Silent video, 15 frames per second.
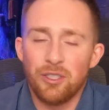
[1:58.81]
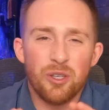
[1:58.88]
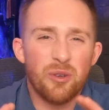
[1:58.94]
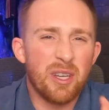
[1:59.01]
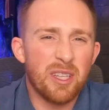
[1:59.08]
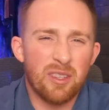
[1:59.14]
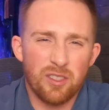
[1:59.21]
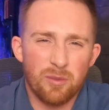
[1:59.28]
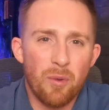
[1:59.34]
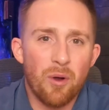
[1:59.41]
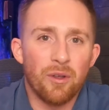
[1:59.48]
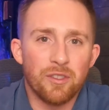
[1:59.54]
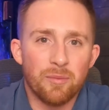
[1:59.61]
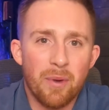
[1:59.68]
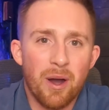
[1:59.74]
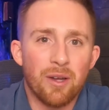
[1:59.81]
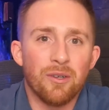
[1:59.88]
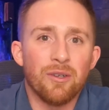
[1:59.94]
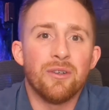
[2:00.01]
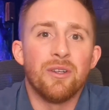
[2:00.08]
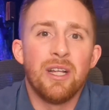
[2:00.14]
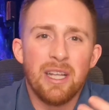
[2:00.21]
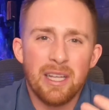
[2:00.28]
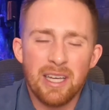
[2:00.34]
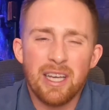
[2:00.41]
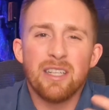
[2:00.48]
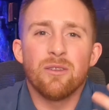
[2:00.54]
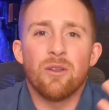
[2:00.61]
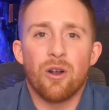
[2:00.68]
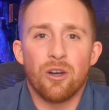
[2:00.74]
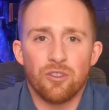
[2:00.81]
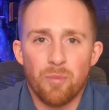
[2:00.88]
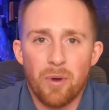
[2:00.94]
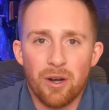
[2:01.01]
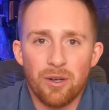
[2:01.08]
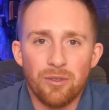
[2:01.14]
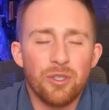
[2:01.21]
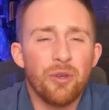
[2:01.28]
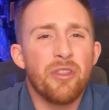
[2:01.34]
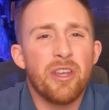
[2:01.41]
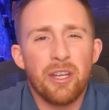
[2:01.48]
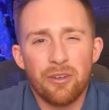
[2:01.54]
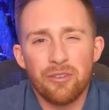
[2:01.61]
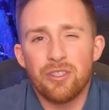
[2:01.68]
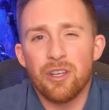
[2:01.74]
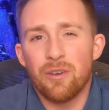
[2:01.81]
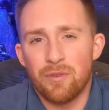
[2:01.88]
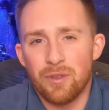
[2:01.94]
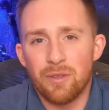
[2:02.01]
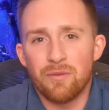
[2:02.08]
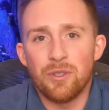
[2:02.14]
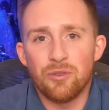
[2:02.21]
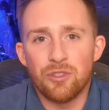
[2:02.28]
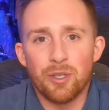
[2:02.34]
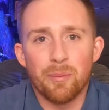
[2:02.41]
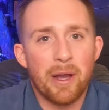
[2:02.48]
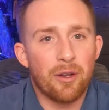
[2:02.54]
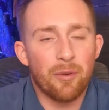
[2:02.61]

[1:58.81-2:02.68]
Don't get the smallest bottle. Get a large bottle. You'll thank yourself in the future.